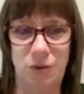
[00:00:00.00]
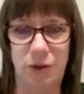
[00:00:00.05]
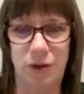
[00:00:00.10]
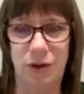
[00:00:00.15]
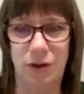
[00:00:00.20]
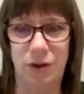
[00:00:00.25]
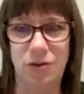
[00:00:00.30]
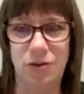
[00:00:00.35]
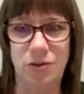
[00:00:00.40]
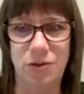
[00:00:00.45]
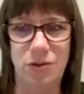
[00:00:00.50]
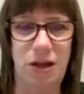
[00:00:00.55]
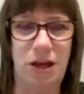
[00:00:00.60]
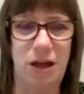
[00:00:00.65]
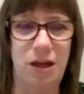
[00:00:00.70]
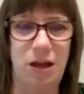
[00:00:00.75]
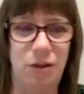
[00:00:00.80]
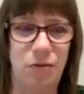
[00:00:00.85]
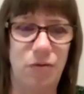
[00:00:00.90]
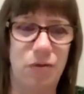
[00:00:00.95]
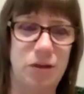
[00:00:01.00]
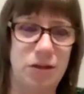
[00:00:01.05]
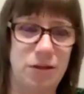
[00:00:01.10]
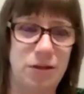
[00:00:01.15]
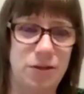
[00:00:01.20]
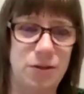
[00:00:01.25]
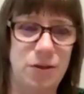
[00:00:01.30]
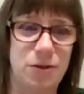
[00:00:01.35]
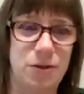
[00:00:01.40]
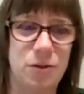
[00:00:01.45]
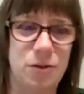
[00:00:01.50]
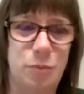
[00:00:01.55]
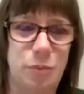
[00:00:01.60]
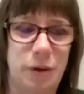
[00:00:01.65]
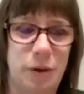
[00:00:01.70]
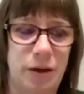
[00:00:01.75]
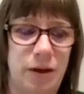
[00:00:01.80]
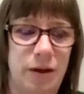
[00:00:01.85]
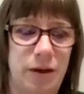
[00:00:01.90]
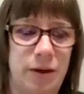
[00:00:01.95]
you and do the other research.
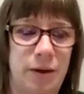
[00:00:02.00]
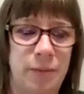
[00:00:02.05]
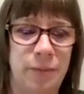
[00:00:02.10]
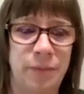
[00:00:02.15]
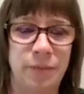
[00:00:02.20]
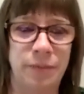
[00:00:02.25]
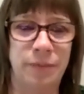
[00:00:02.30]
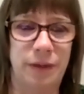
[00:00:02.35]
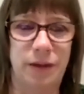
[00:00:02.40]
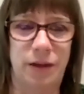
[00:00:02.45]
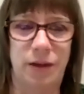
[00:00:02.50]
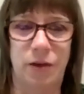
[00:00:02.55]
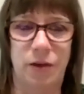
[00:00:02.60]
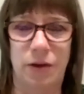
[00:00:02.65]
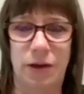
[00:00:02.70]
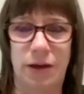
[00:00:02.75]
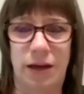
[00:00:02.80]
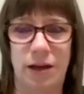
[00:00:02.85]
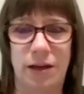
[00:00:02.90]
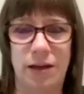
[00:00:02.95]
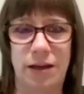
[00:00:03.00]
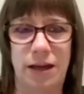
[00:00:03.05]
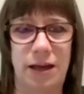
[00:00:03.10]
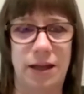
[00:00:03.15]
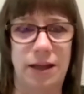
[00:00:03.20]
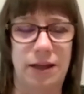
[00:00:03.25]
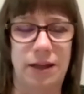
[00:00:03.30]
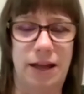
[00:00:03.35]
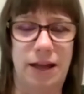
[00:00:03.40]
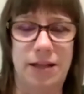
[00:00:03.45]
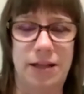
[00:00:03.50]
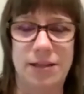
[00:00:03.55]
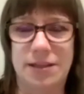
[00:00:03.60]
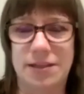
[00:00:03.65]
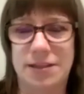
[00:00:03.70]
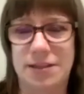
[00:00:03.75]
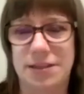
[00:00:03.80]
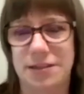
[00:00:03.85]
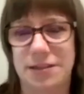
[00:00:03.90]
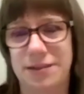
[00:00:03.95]
But again,
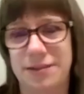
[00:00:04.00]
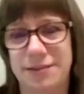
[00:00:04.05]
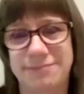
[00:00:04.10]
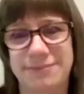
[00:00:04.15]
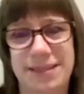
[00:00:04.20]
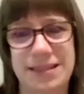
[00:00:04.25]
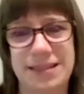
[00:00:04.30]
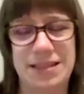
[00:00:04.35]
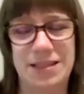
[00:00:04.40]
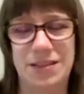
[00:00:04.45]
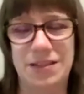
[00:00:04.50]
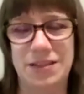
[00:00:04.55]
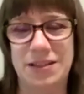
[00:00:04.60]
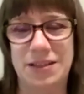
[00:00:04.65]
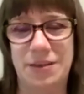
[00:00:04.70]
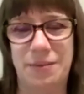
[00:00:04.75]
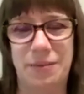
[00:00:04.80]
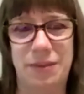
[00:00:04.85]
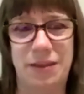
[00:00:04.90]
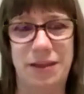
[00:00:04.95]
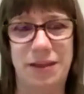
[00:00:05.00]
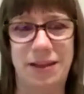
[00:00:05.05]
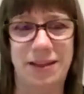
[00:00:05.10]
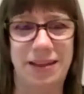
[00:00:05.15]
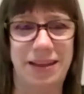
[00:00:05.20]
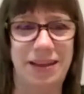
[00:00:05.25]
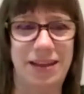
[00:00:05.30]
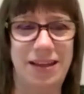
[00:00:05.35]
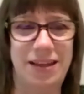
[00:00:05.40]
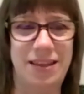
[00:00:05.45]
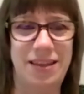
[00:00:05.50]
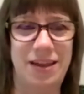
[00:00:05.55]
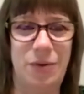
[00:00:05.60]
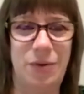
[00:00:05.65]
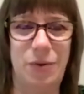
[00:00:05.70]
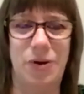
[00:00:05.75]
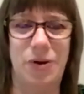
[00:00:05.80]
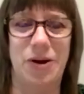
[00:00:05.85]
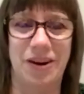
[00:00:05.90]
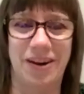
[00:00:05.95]
that's still something that I
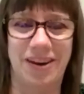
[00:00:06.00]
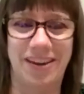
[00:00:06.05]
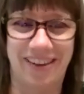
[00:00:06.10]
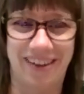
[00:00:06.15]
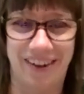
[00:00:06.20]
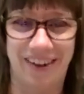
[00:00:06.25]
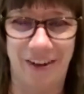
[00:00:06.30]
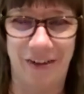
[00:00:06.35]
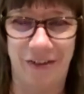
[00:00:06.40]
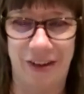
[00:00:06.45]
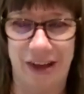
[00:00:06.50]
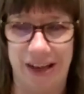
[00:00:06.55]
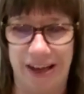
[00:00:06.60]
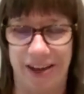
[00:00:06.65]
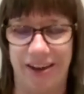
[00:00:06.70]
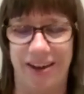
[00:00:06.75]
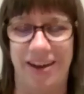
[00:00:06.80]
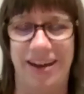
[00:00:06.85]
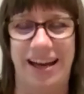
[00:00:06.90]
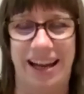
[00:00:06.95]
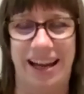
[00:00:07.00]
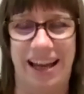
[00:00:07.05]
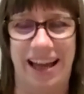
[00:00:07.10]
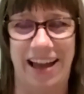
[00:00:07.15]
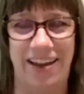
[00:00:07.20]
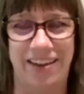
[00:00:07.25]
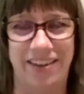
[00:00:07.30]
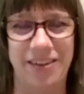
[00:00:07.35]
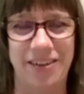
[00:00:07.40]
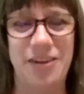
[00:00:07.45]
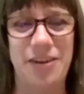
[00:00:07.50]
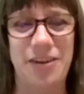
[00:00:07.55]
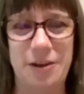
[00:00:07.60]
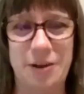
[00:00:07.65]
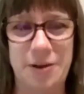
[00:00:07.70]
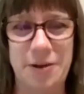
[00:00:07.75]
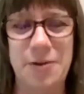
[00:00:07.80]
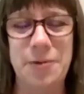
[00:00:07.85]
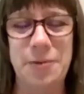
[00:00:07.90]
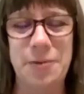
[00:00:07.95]
think we're all figuring out.